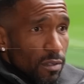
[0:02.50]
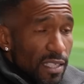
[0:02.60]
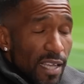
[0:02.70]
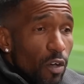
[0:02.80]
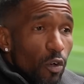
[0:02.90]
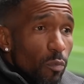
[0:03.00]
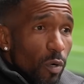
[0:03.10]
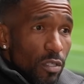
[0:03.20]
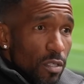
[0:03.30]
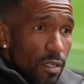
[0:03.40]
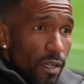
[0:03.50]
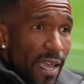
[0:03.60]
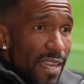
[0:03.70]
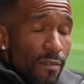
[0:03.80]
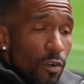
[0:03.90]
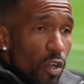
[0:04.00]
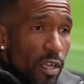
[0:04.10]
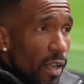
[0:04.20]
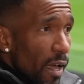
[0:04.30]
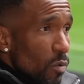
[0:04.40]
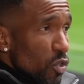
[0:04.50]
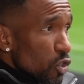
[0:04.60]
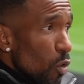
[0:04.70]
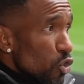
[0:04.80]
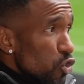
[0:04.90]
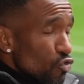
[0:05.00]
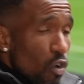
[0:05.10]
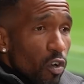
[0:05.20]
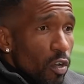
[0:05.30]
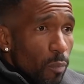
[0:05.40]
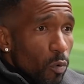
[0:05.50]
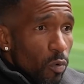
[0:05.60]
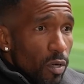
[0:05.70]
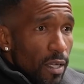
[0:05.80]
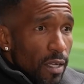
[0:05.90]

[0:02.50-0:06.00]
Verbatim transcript: That's how good he was. Like he never, like he was so strong on the ball.